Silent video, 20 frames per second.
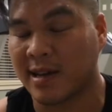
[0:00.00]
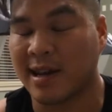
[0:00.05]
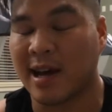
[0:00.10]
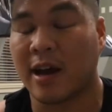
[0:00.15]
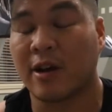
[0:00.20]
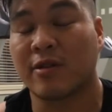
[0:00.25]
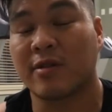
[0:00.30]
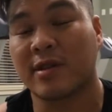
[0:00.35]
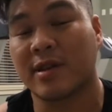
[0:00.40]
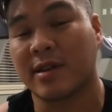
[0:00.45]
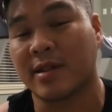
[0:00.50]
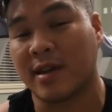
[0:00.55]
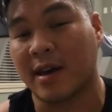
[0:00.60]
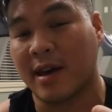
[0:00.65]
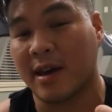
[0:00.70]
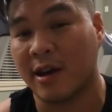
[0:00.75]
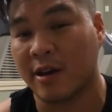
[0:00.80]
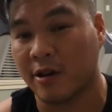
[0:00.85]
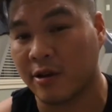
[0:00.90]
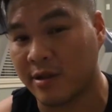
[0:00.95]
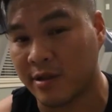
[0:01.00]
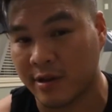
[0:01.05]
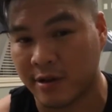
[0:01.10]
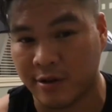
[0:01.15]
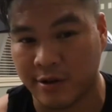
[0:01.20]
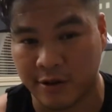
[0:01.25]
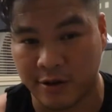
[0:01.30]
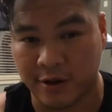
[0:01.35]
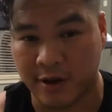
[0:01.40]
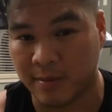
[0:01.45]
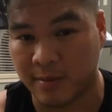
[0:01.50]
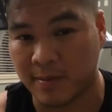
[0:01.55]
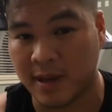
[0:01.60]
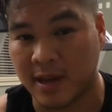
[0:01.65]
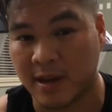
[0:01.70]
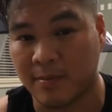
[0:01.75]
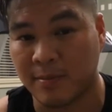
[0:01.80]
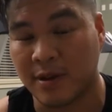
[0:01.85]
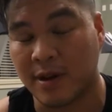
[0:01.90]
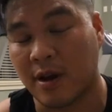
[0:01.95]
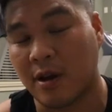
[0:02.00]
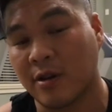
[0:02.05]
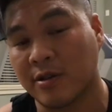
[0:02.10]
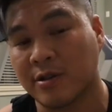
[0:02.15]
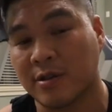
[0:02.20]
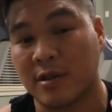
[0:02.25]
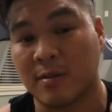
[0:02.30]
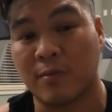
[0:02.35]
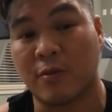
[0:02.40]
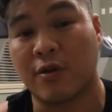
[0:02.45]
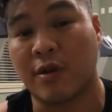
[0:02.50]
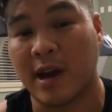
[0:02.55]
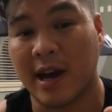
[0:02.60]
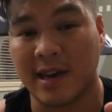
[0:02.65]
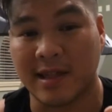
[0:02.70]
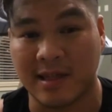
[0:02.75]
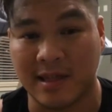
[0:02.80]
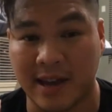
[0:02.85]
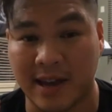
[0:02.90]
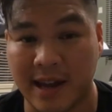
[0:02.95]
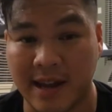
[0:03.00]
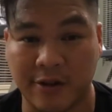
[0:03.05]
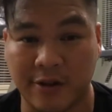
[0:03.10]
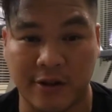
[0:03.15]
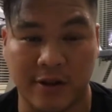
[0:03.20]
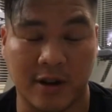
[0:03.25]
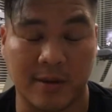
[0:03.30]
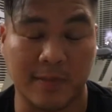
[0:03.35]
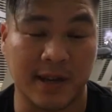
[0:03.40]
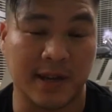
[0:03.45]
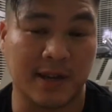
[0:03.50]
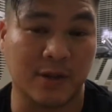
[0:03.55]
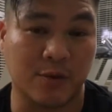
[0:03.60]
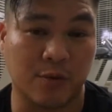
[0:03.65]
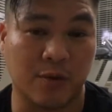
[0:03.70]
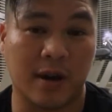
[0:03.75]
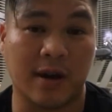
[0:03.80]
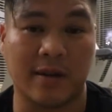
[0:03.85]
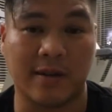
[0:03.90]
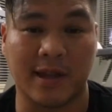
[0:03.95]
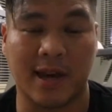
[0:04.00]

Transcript: not only the healthier you're gonna be, but also the more athletic you're gonna be as well.